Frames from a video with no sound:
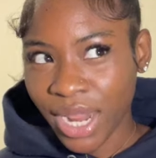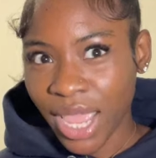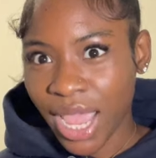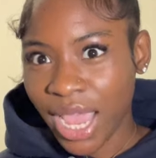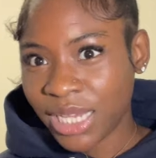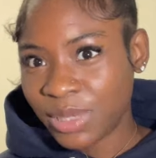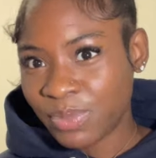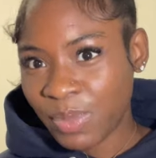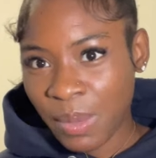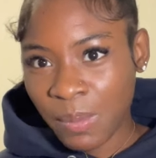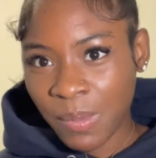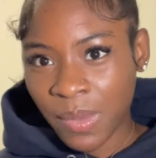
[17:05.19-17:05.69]
I
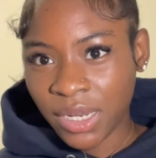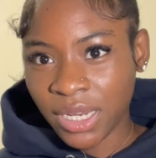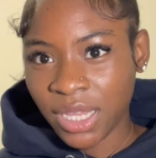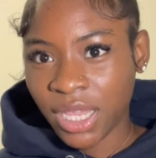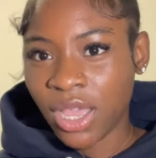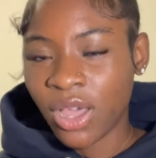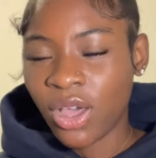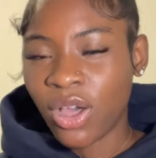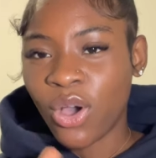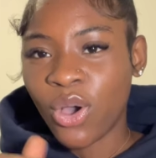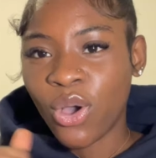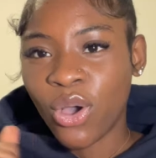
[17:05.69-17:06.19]
spent
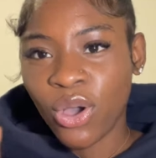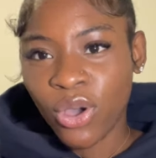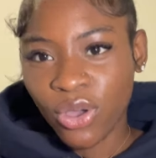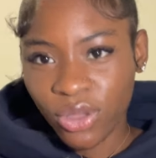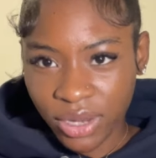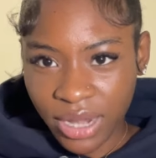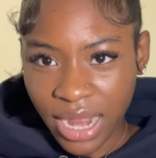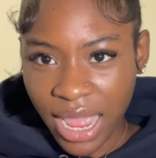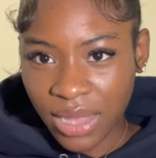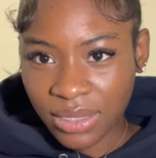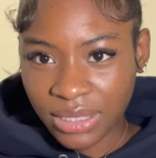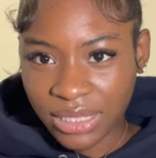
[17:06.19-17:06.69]
money
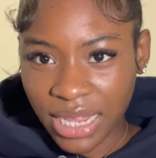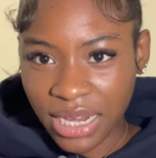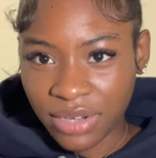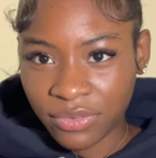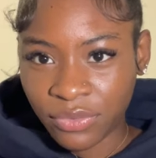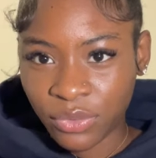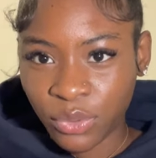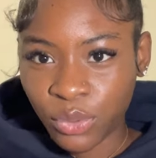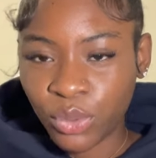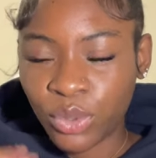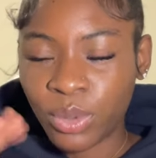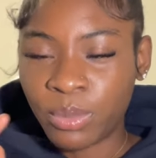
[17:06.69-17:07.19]
on outside
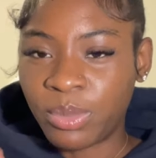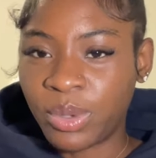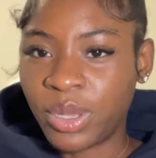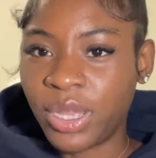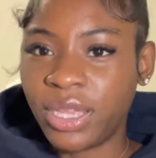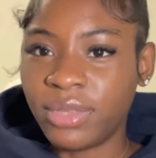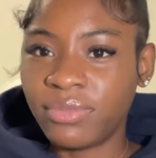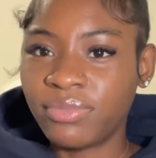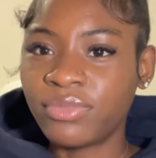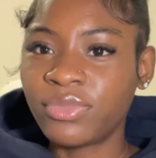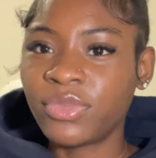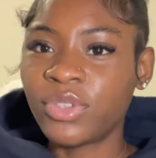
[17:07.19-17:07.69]
food.
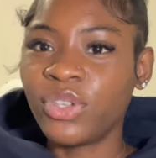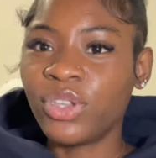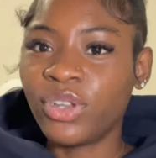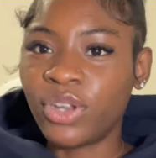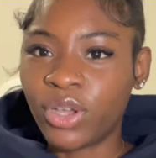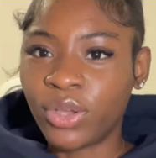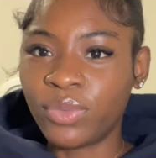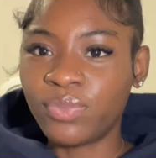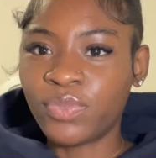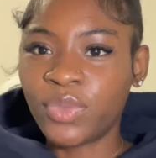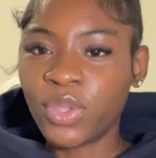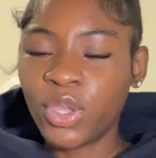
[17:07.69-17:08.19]
But, you
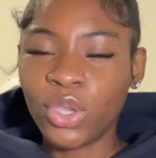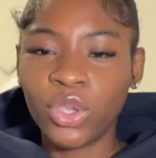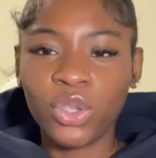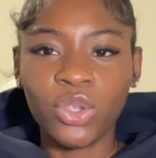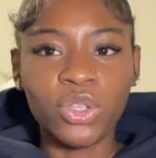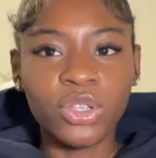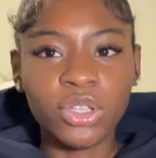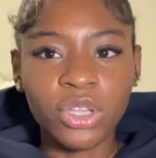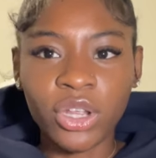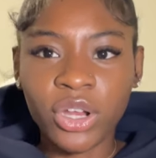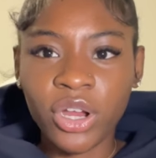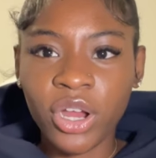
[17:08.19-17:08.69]
know,
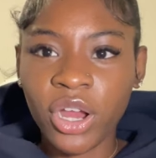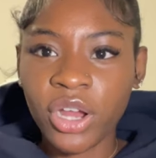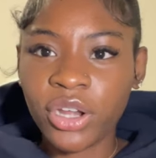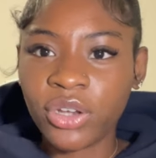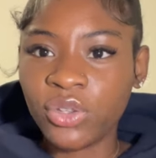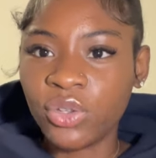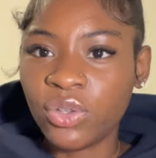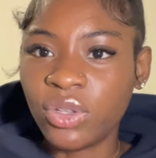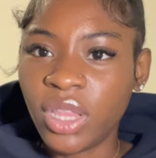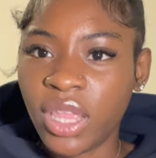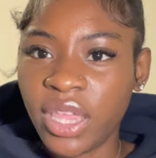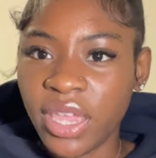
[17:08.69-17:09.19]
you learn,
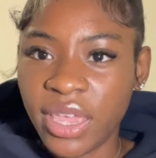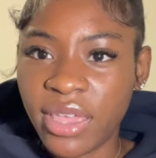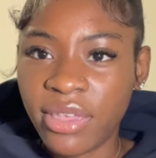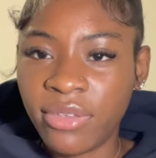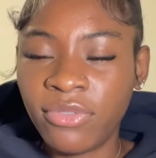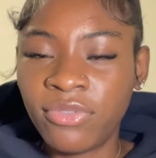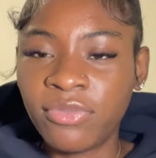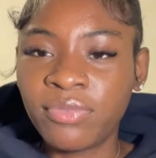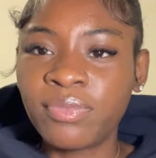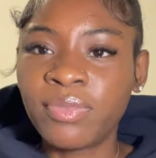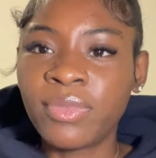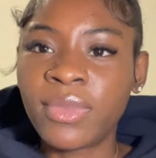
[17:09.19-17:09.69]
you
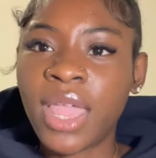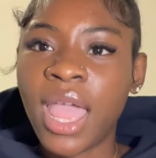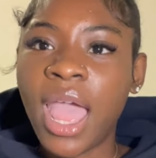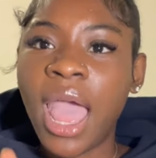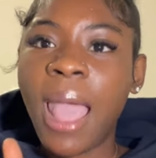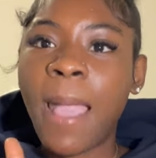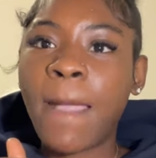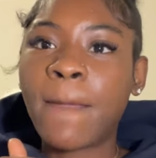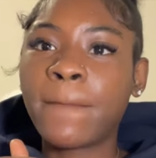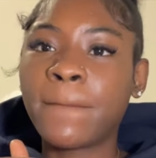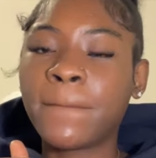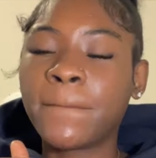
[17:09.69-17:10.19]
live.
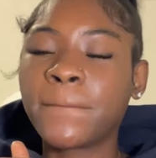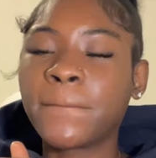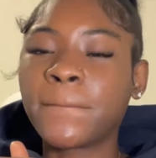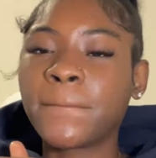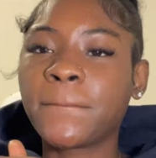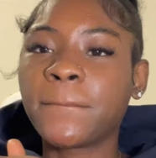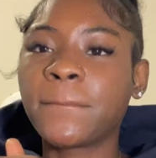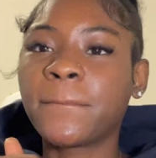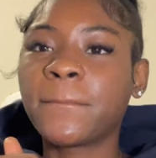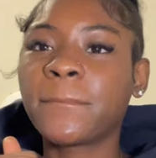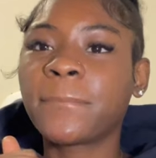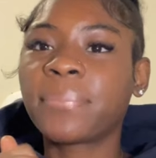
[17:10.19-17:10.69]

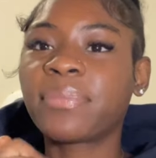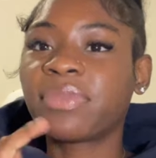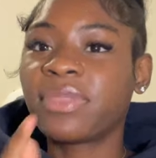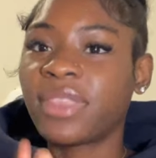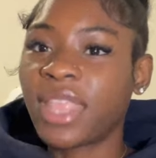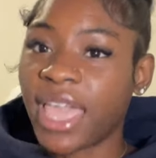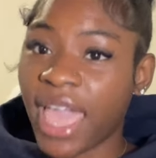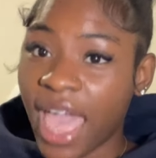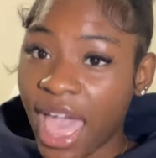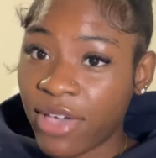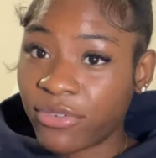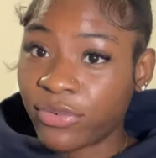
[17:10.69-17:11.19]
The
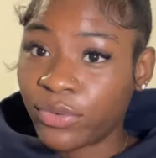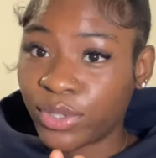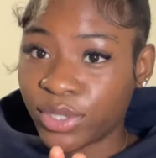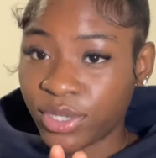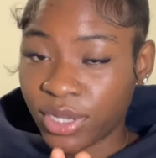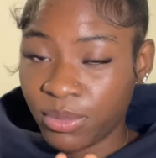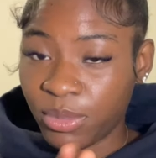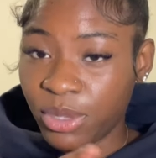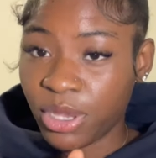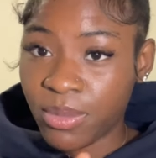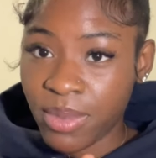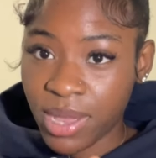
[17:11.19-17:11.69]
caf food is
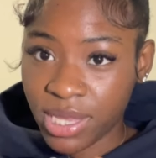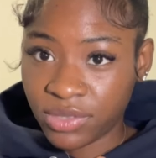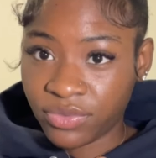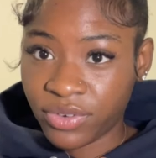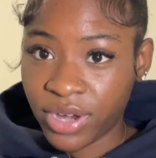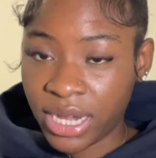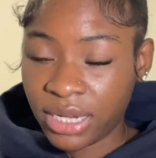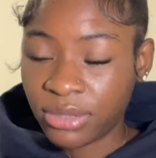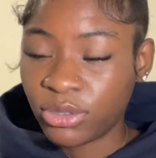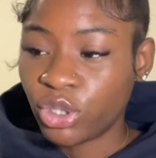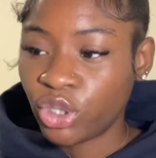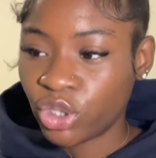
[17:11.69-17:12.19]
going to be your best
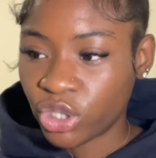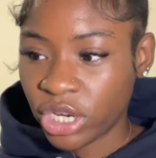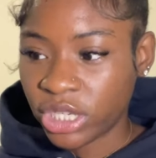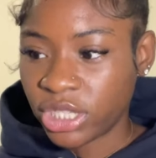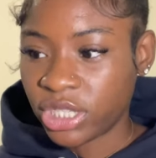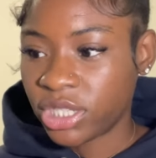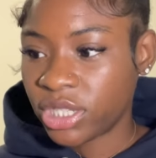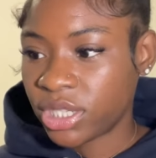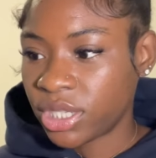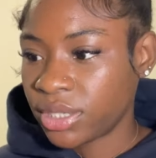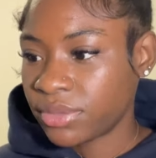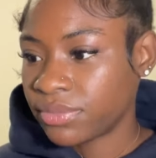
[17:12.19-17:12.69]
friend.
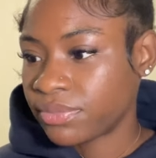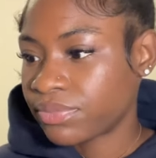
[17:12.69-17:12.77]
Trust.